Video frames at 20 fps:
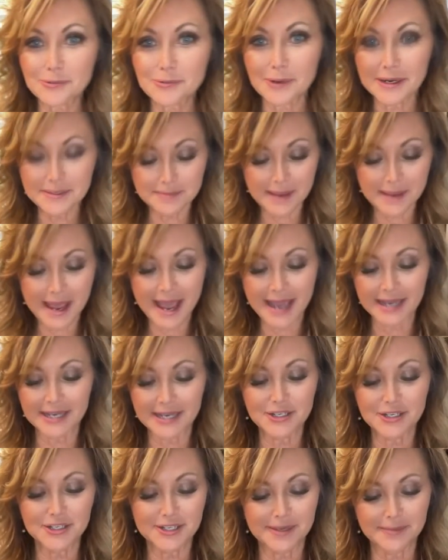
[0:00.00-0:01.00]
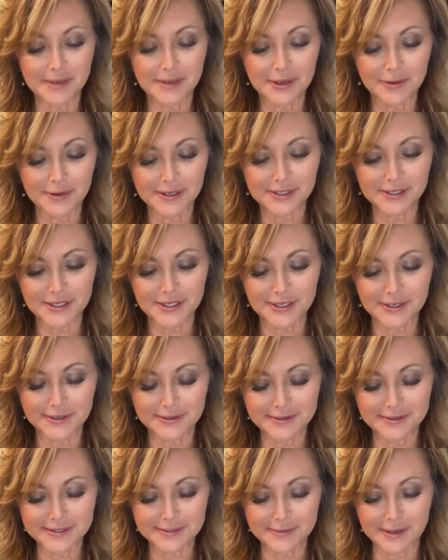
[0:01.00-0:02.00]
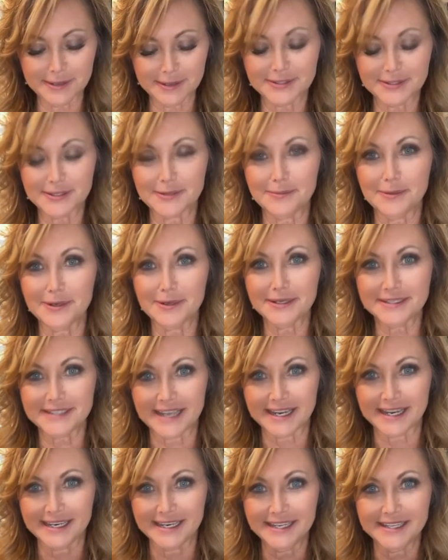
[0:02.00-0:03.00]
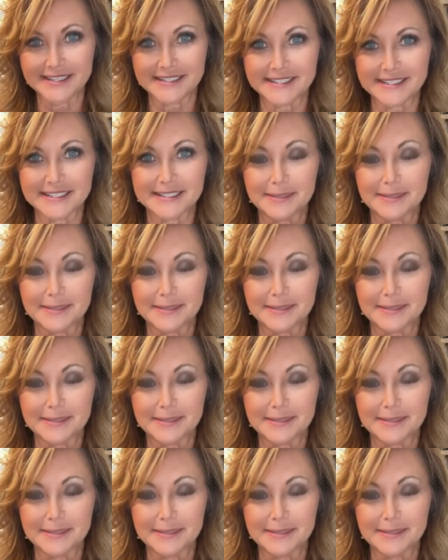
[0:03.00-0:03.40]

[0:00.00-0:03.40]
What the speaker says: what package am I going to use? Well, super excited. This is a